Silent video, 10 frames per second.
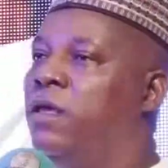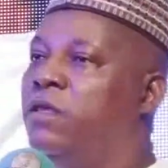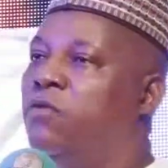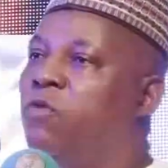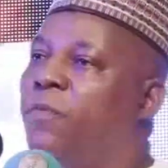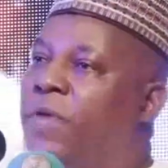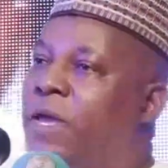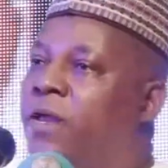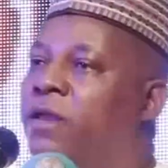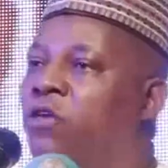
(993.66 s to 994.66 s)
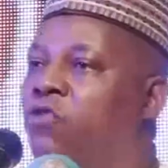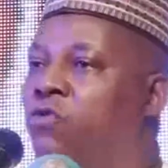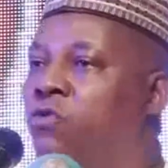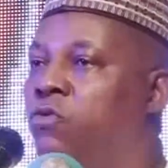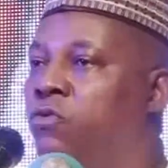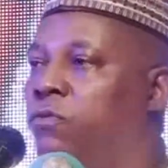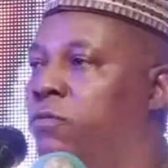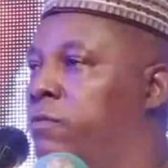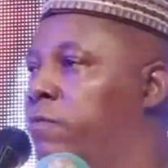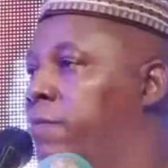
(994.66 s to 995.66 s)
the topical issue
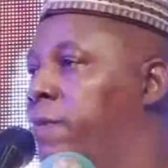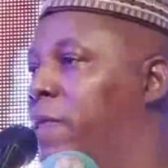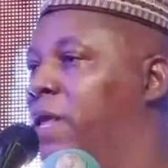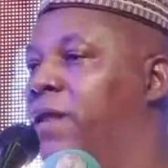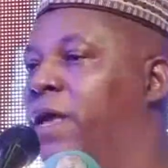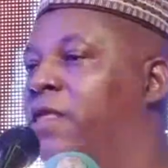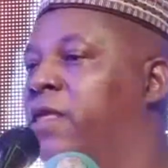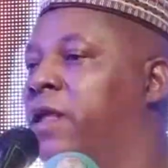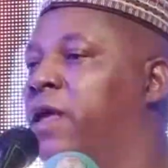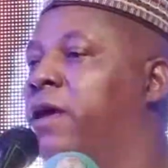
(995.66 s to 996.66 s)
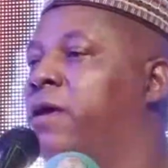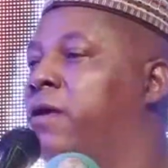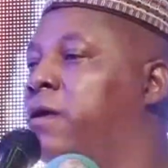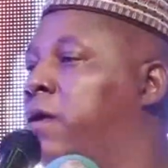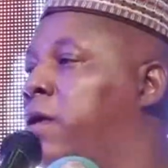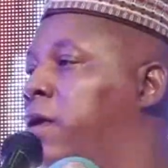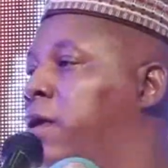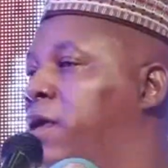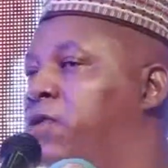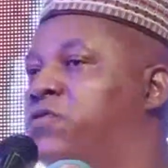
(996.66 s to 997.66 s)
in Nigeria
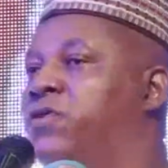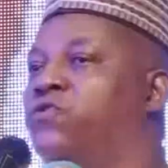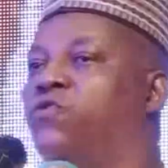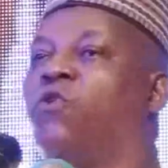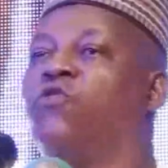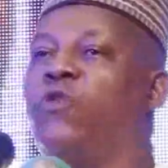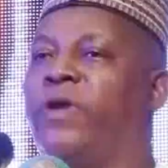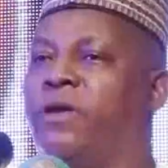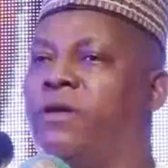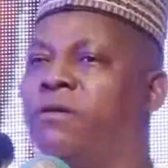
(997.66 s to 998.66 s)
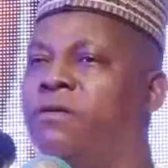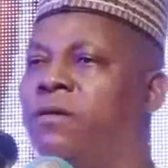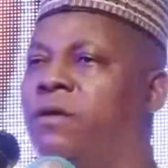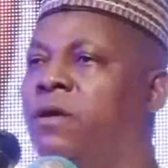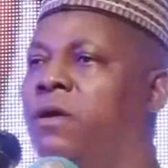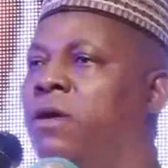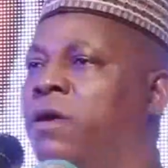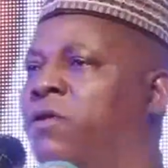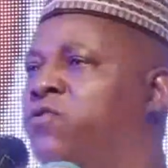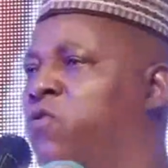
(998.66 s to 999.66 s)
is restructuring.
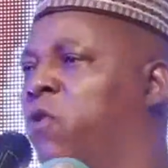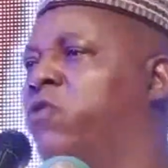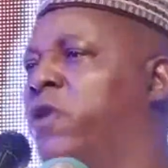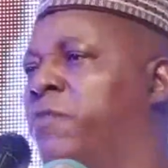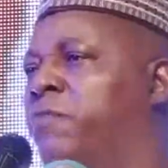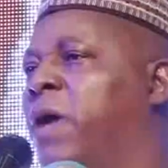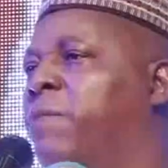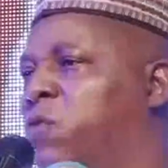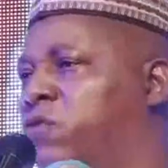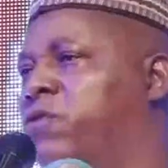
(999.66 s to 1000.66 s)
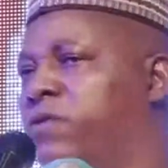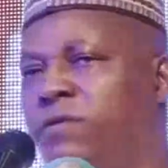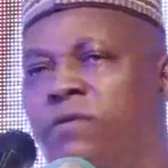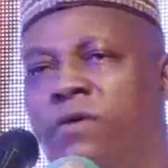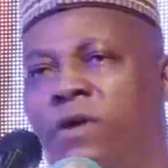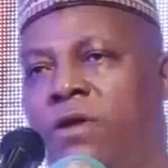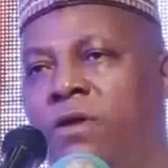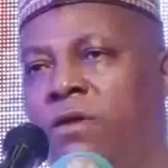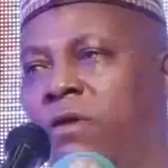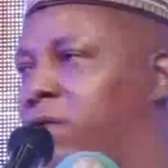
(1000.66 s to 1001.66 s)
Restructuring my foot.
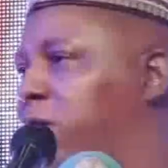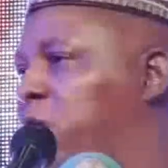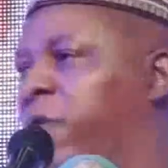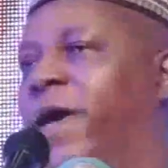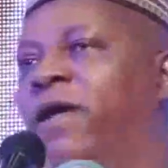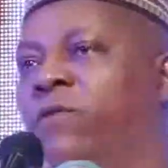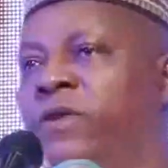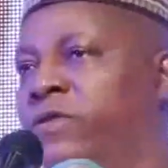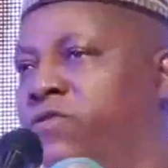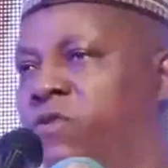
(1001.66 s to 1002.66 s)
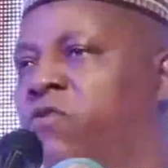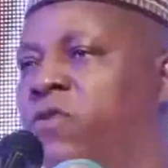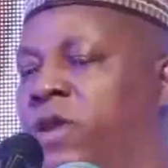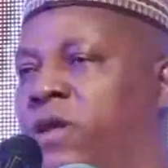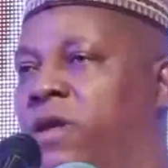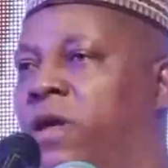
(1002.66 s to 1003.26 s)
To hell with restructuring.